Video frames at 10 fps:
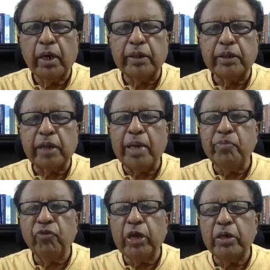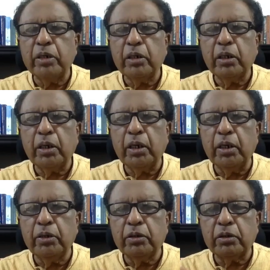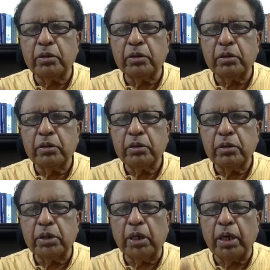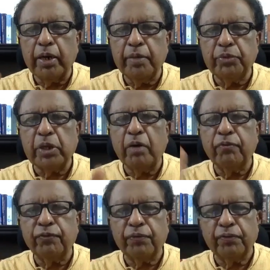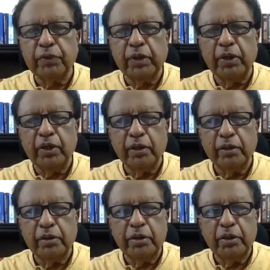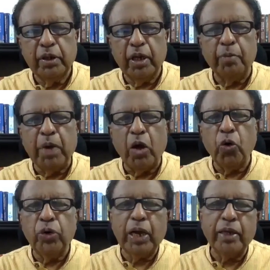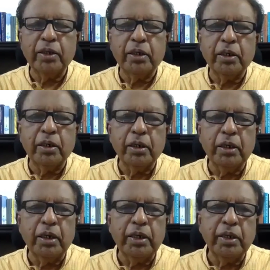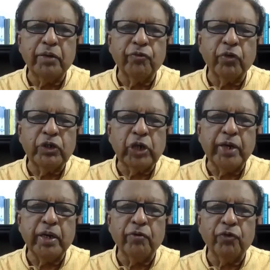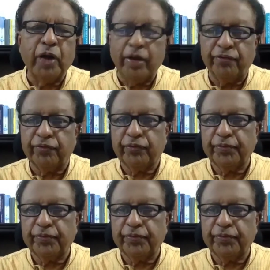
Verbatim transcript: at a time when he is declared himself the a Mao-like uh, leader for China for life.